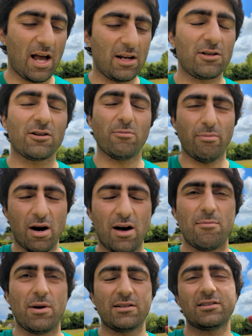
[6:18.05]
and you can buy
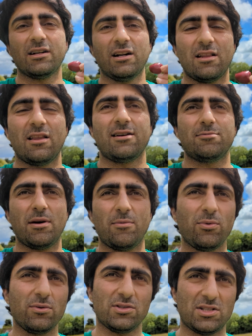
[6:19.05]
basically these.
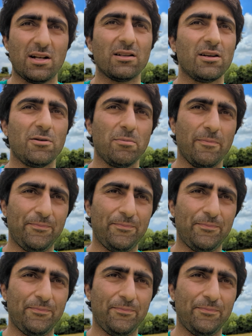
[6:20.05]
People will sell you